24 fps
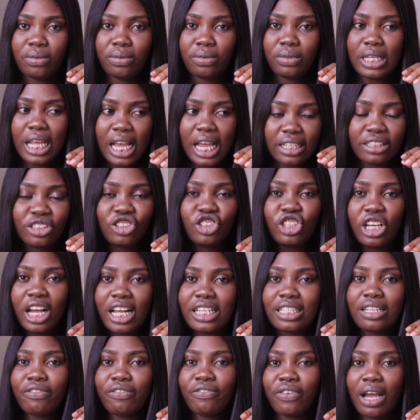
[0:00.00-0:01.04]
Yes, she
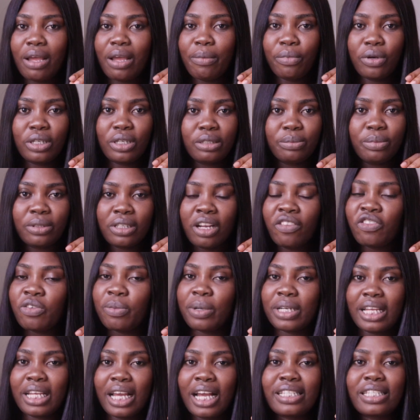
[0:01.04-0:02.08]
has a fine body, but
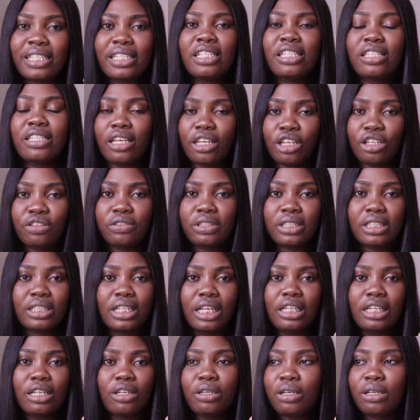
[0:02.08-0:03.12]
everybody has insecurity
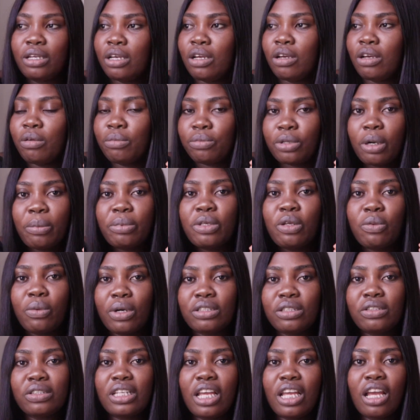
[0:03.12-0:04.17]
that they probably
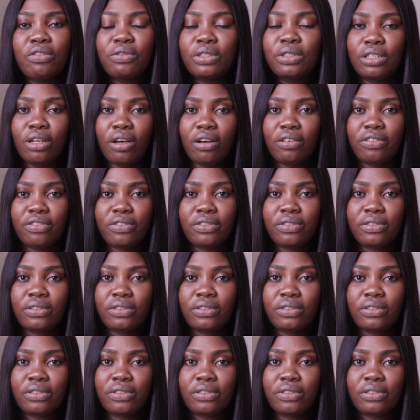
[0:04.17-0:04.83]
want to get rid of.